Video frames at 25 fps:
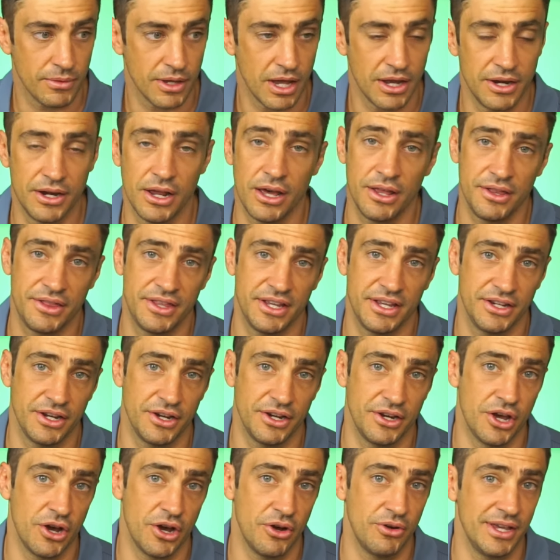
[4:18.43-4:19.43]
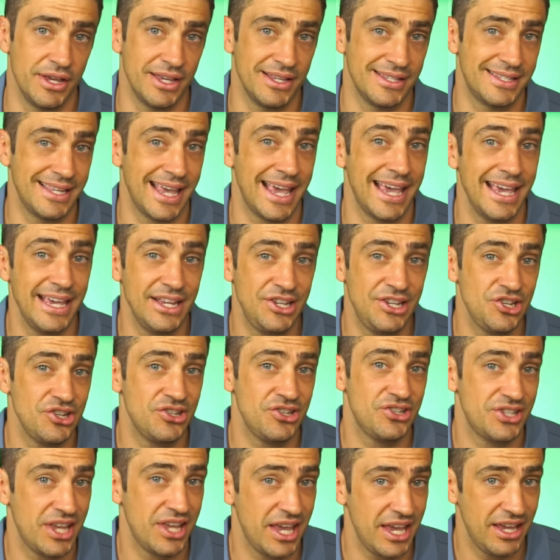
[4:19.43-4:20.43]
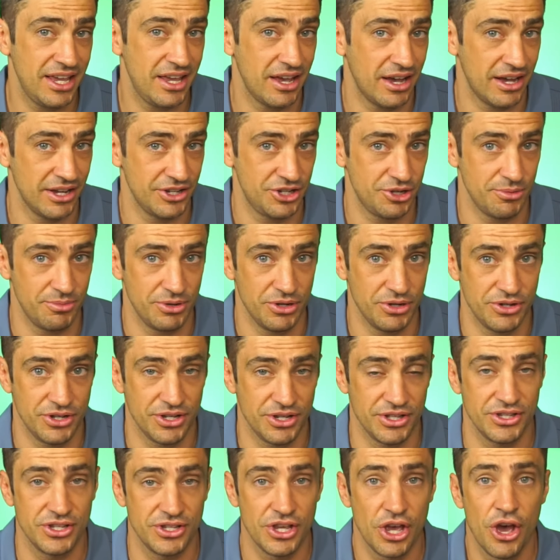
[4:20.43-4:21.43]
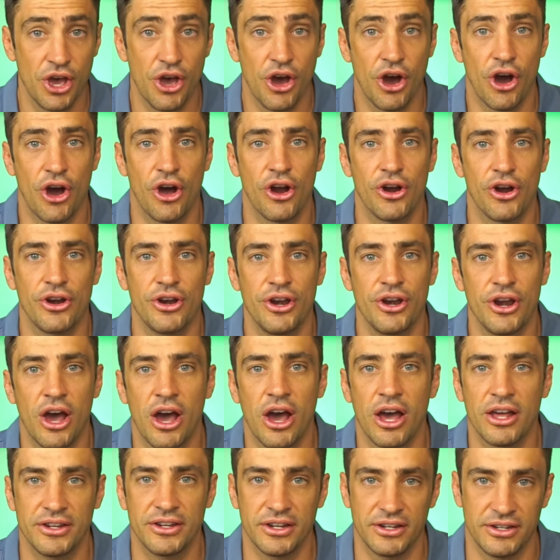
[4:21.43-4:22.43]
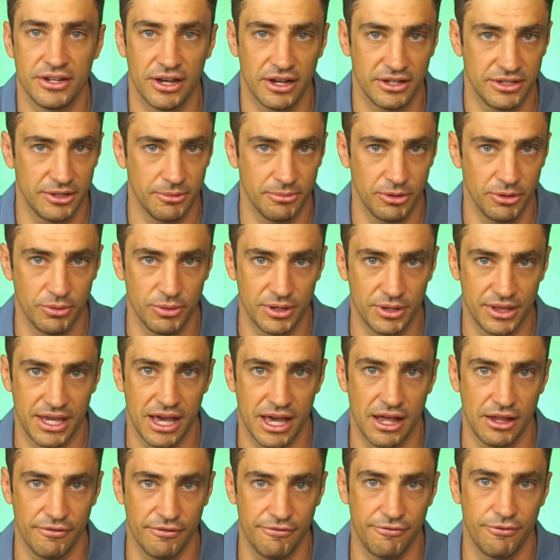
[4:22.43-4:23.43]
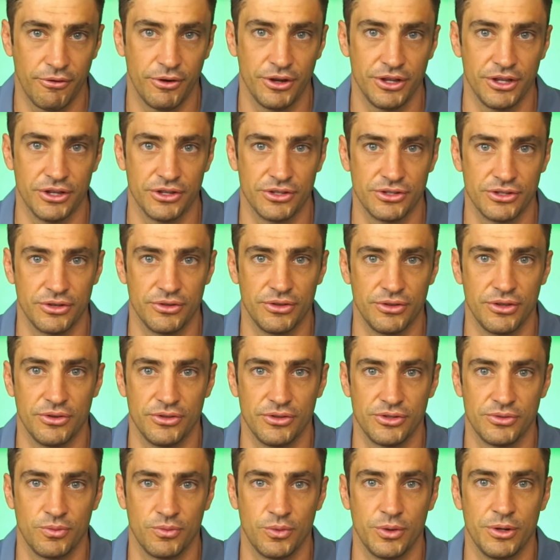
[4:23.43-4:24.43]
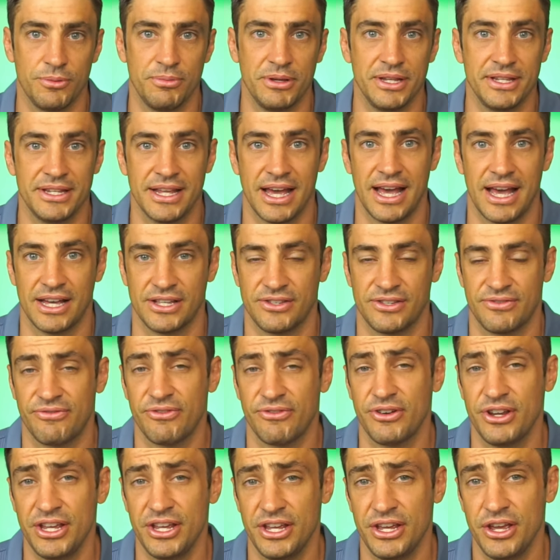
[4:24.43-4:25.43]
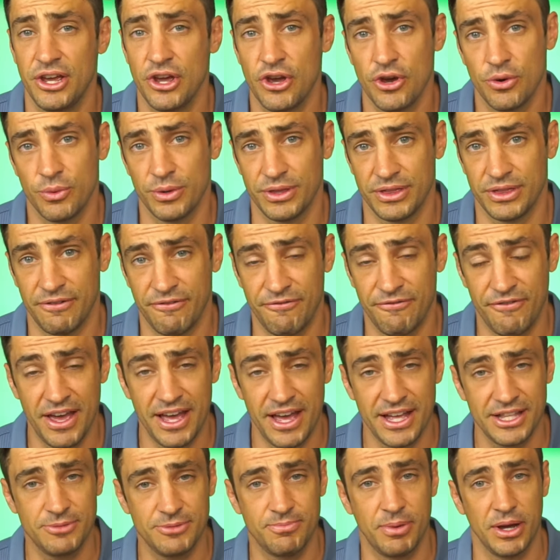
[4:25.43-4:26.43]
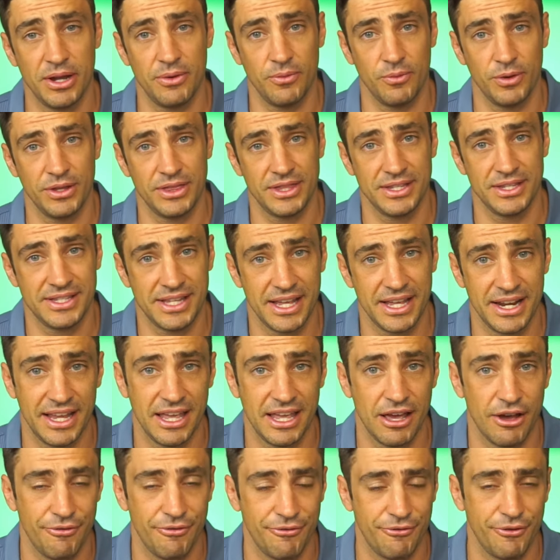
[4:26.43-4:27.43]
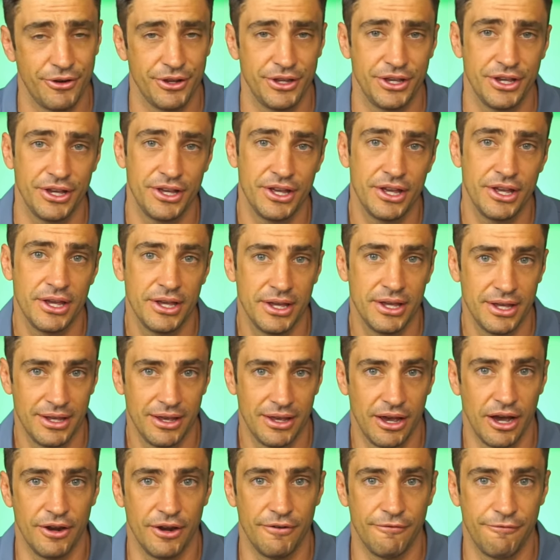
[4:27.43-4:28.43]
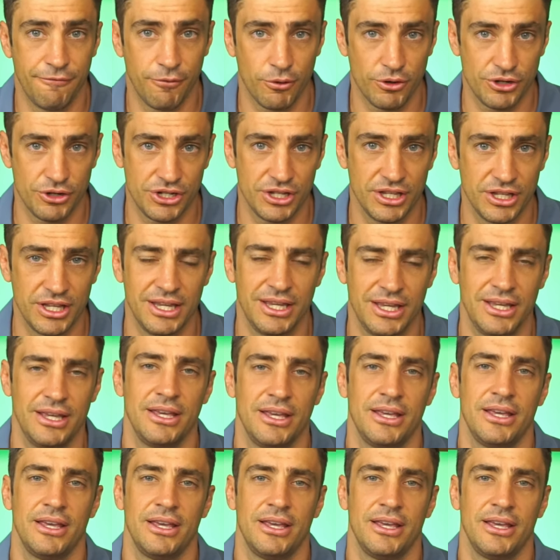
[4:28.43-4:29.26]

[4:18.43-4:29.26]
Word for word: Another thing to note is HSA contributions are not deductible with California. So those would be tax free with the feds, but with the state of California, unfortunately,